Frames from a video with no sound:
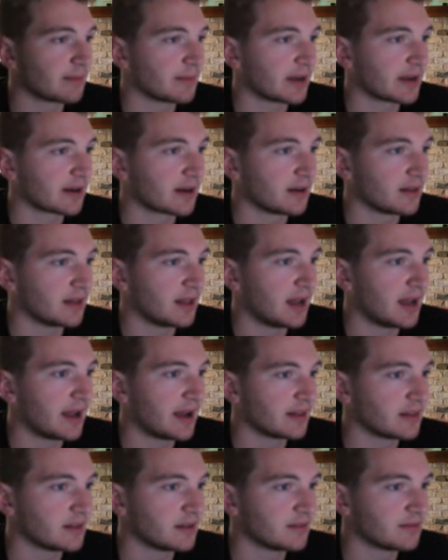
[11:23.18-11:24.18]
I'm not going to lie.
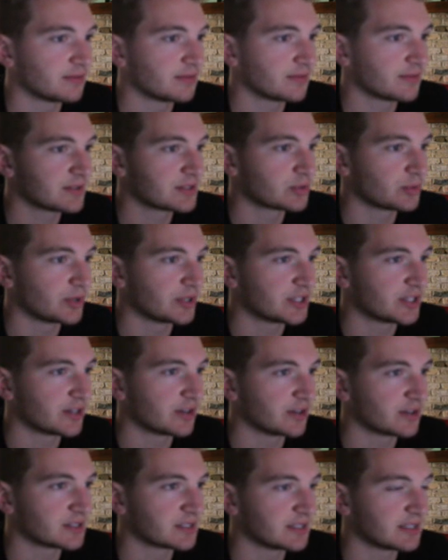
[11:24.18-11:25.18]
I love switch
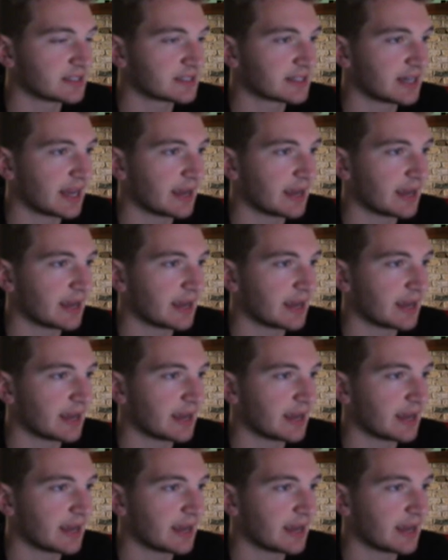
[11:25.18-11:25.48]
hitters in this